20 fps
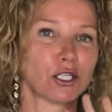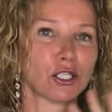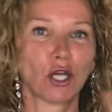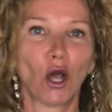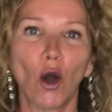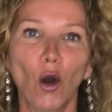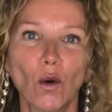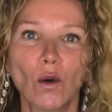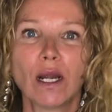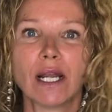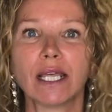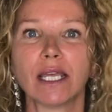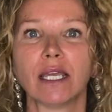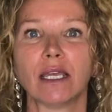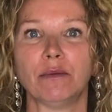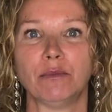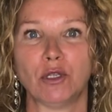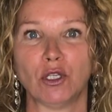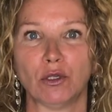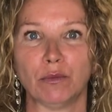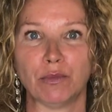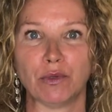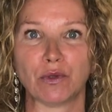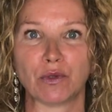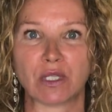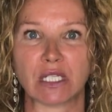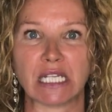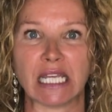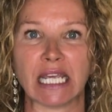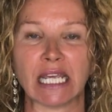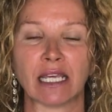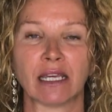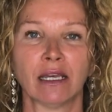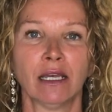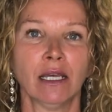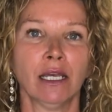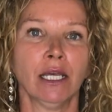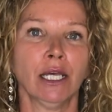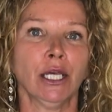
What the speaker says: totally immune boosting,